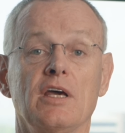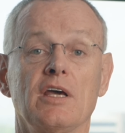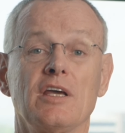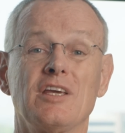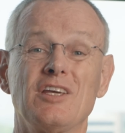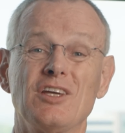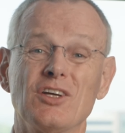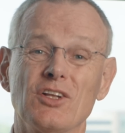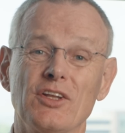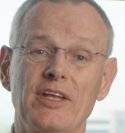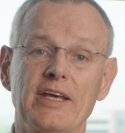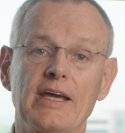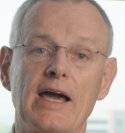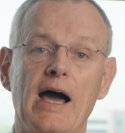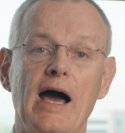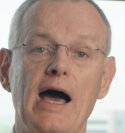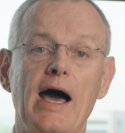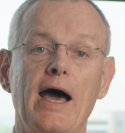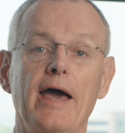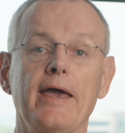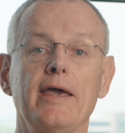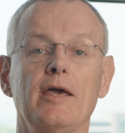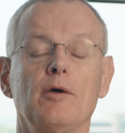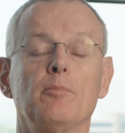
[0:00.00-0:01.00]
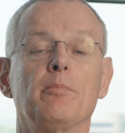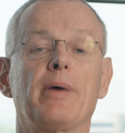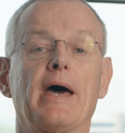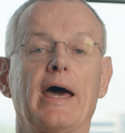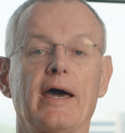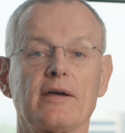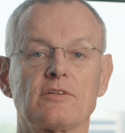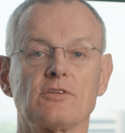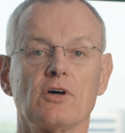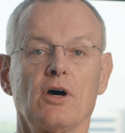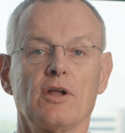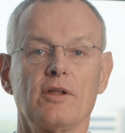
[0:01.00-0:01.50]
yielding high
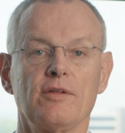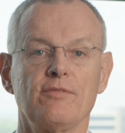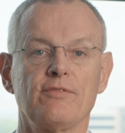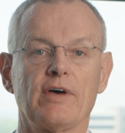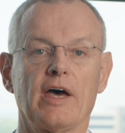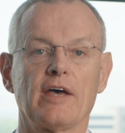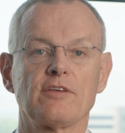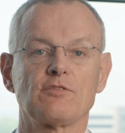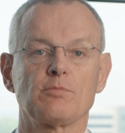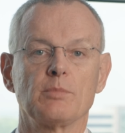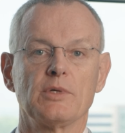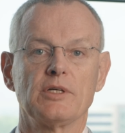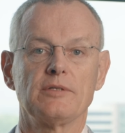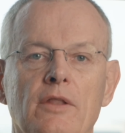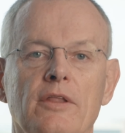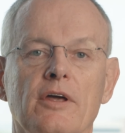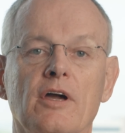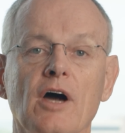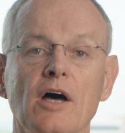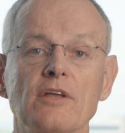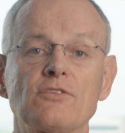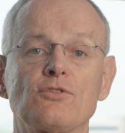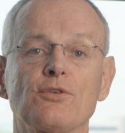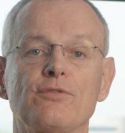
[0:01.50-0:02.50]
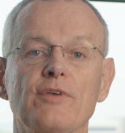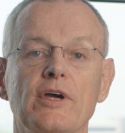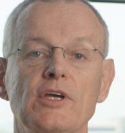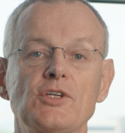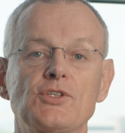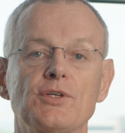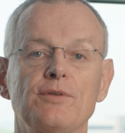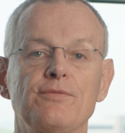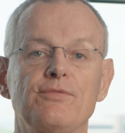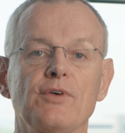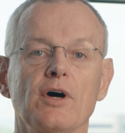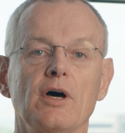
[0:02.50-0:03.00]
impact on investment. The
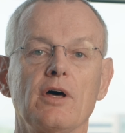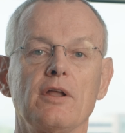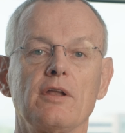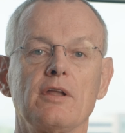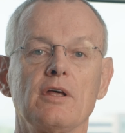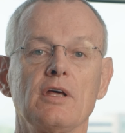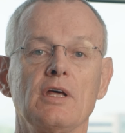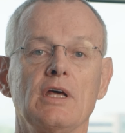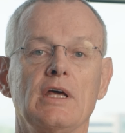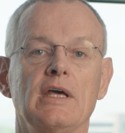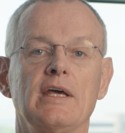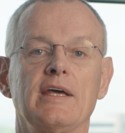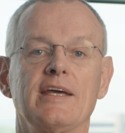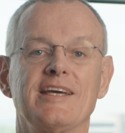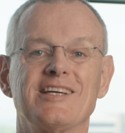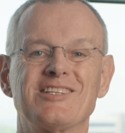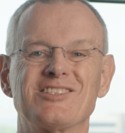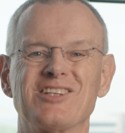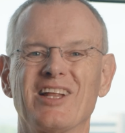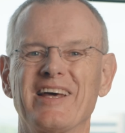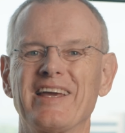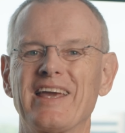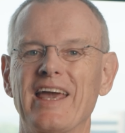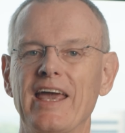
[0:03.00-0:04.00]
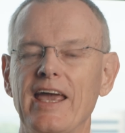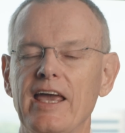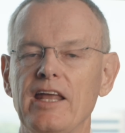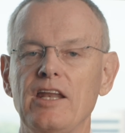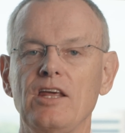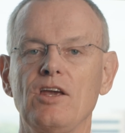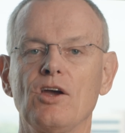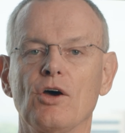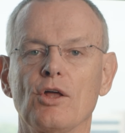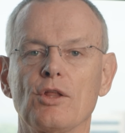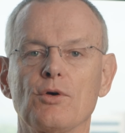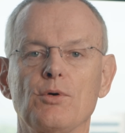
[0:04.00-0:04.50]
Conservation Fund is like
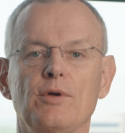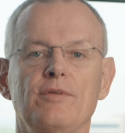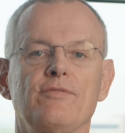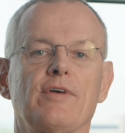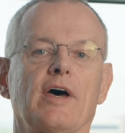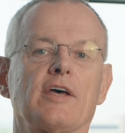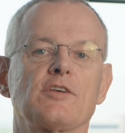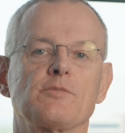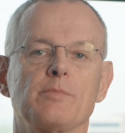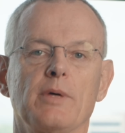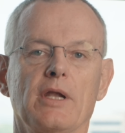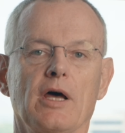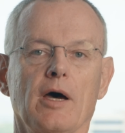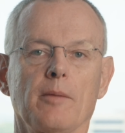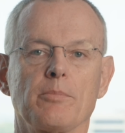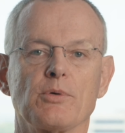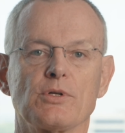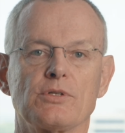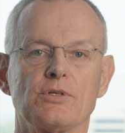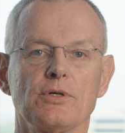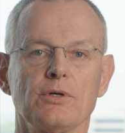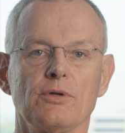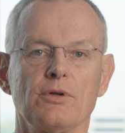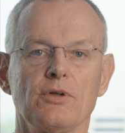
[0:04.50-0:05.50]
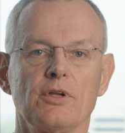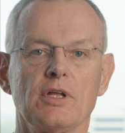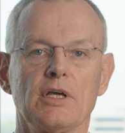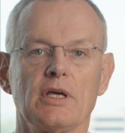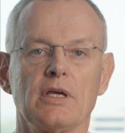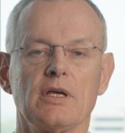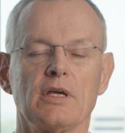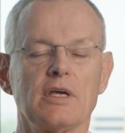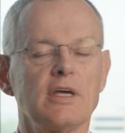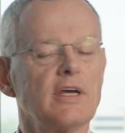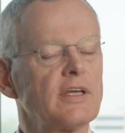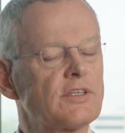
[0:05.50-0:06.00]
any other investment opportunity.
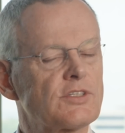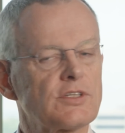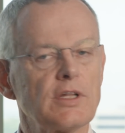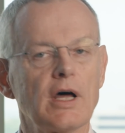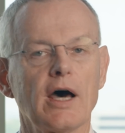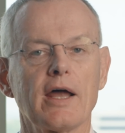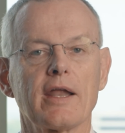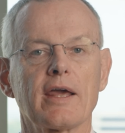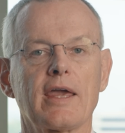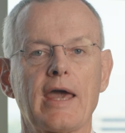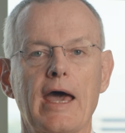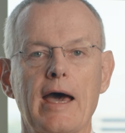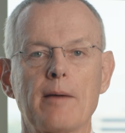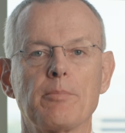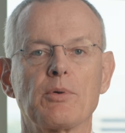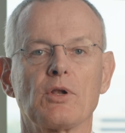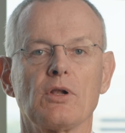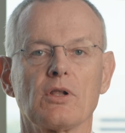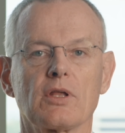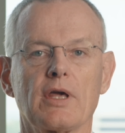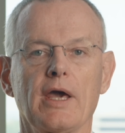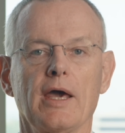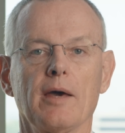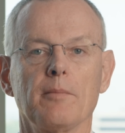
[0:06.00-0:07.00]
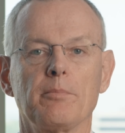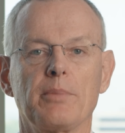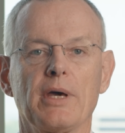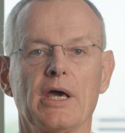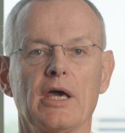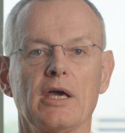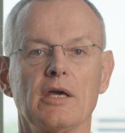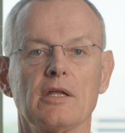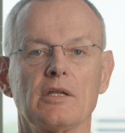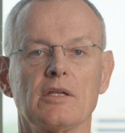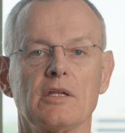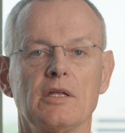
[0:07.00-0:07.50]
It's not a capital
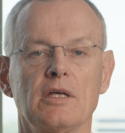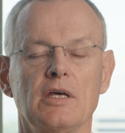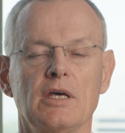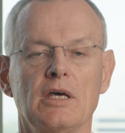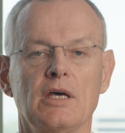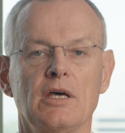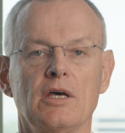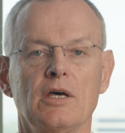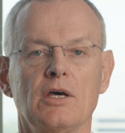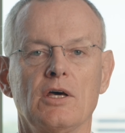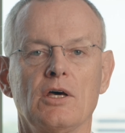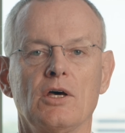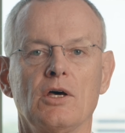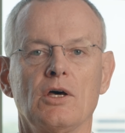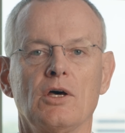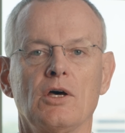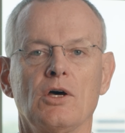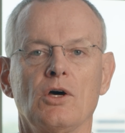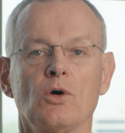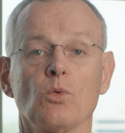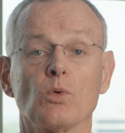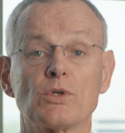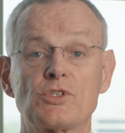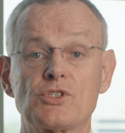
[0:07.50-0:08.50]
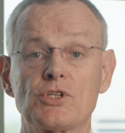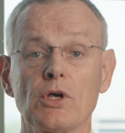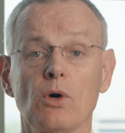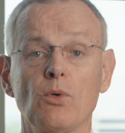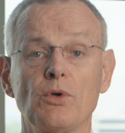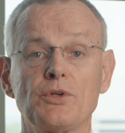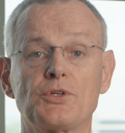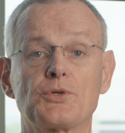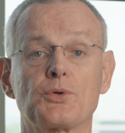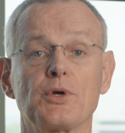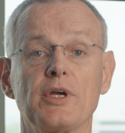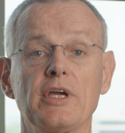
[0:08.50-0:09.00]
campaign. What's so
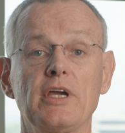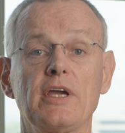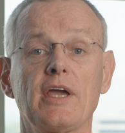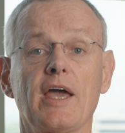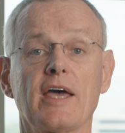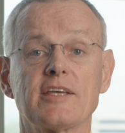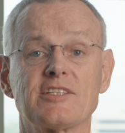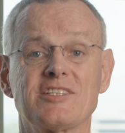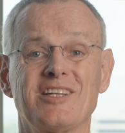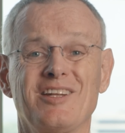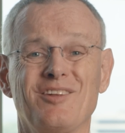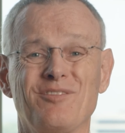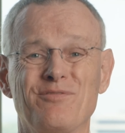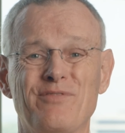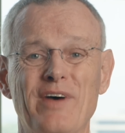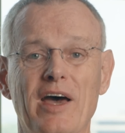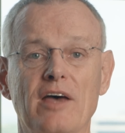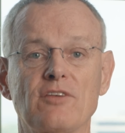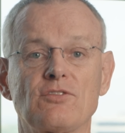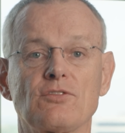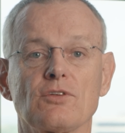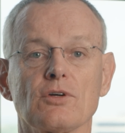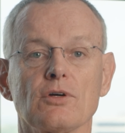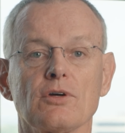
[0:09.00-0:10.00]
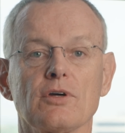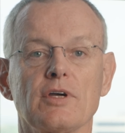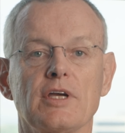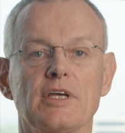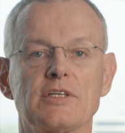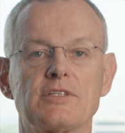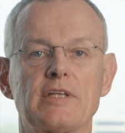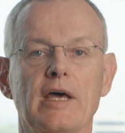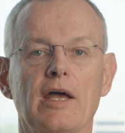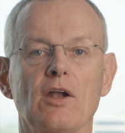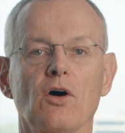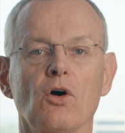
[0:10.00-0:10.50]
intriguing as an investor
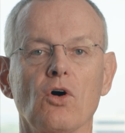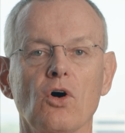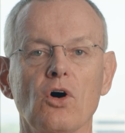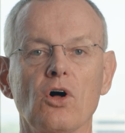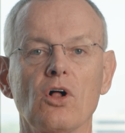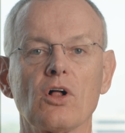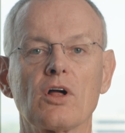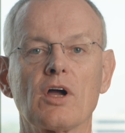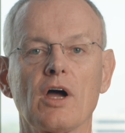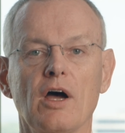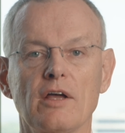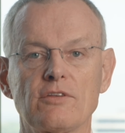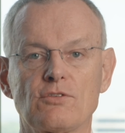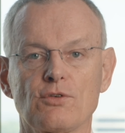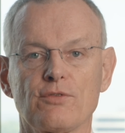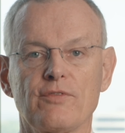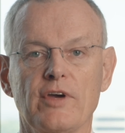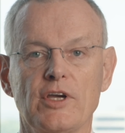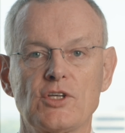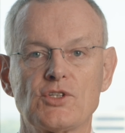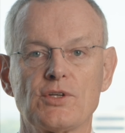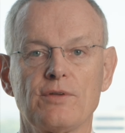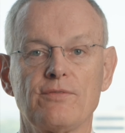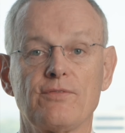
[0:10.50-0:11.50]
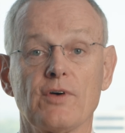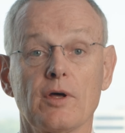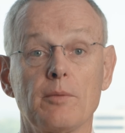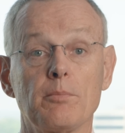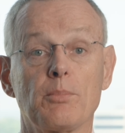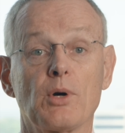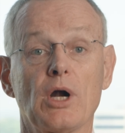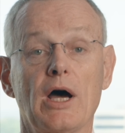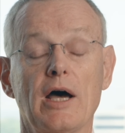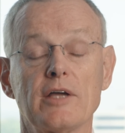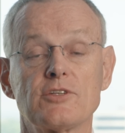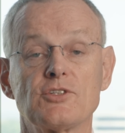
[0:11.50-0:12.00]
is that all Conservation Fund
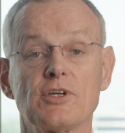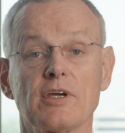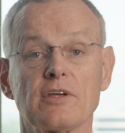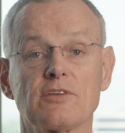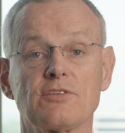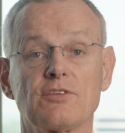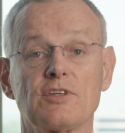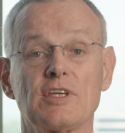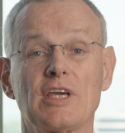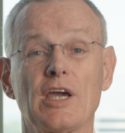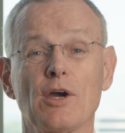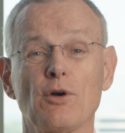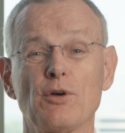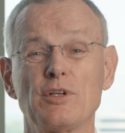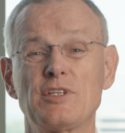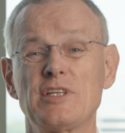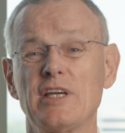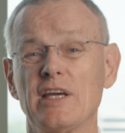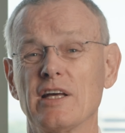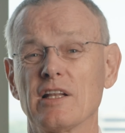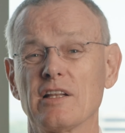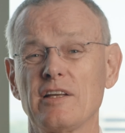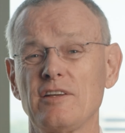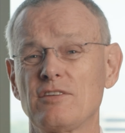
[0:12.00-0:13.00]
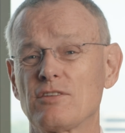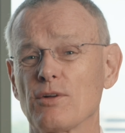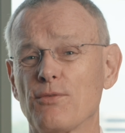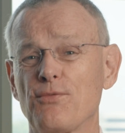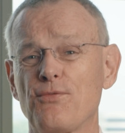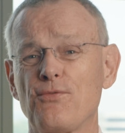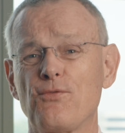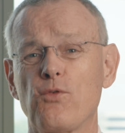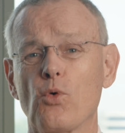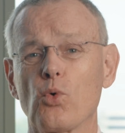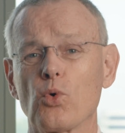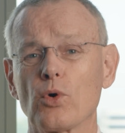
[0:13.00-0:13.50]
projects guarantee at least a
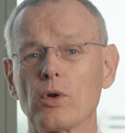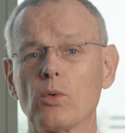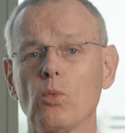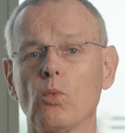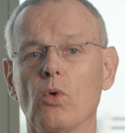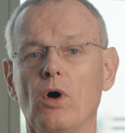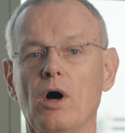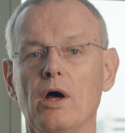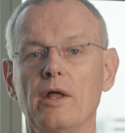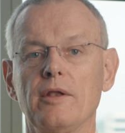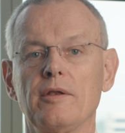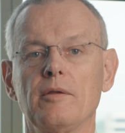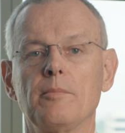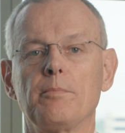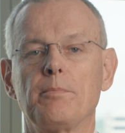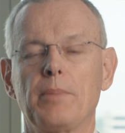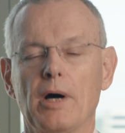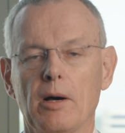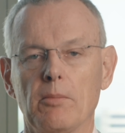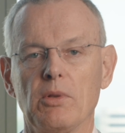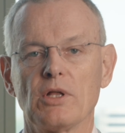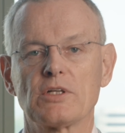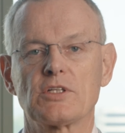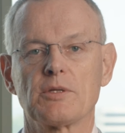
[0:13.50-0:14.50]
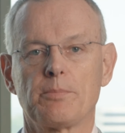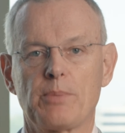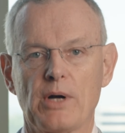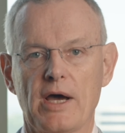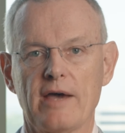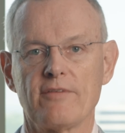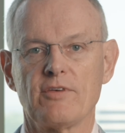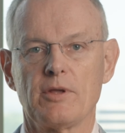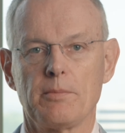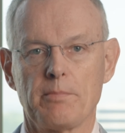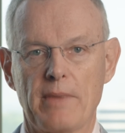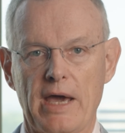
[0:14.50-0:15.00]
4-to-1
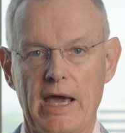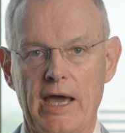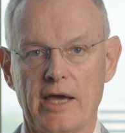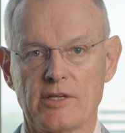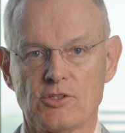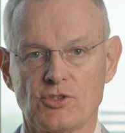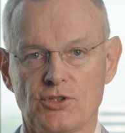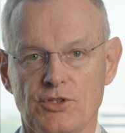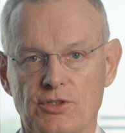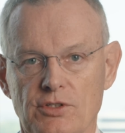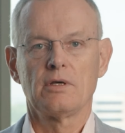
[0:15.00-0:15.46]
public-to-private match.